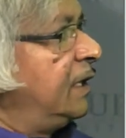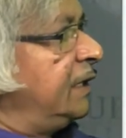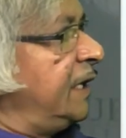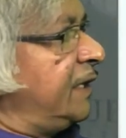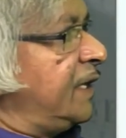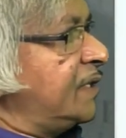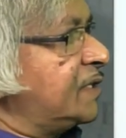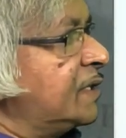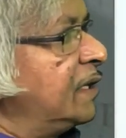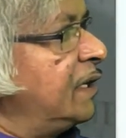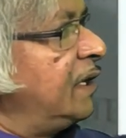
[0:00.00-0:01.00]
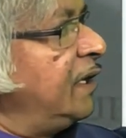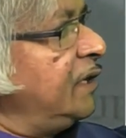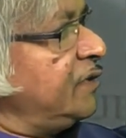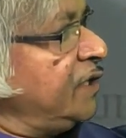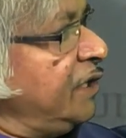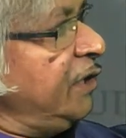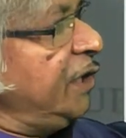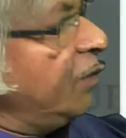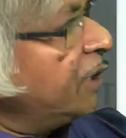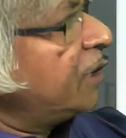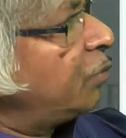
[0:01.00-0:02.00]
That is, you see, in
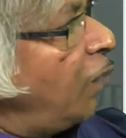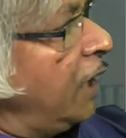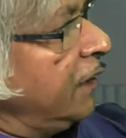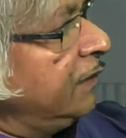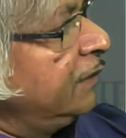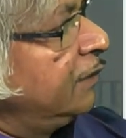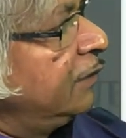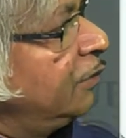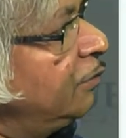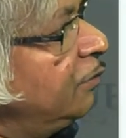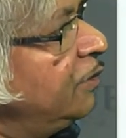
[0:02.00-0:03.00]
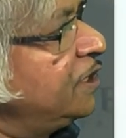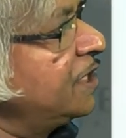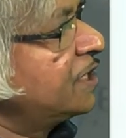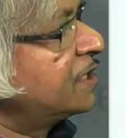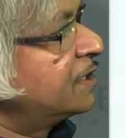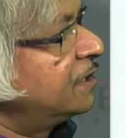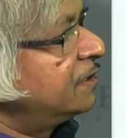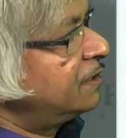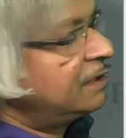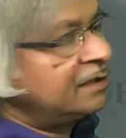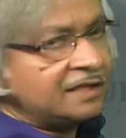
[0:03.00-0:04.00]
Unit 1, we just
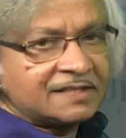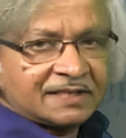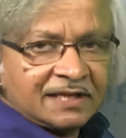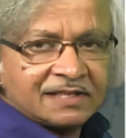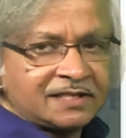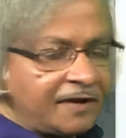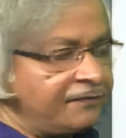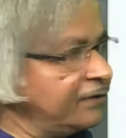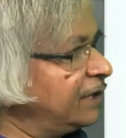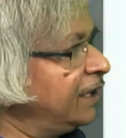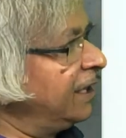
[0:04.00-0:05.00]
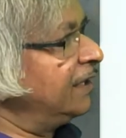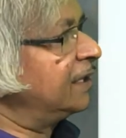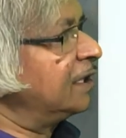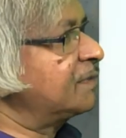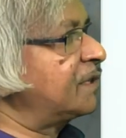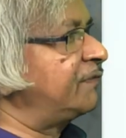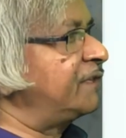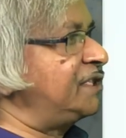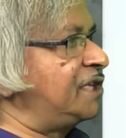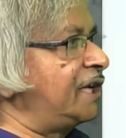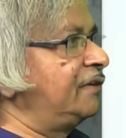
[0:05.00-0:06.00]
discussed everything in terms of a
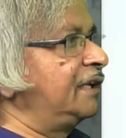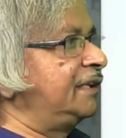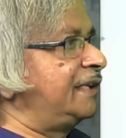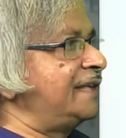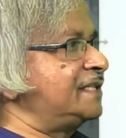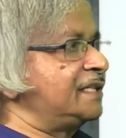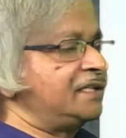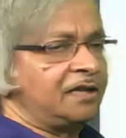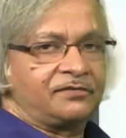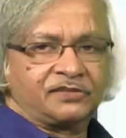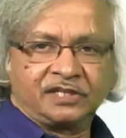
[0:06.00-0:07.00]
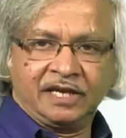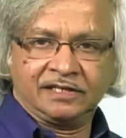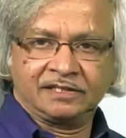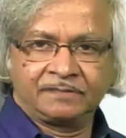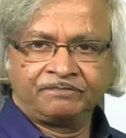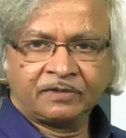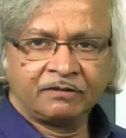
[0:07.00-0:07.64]
general density of states.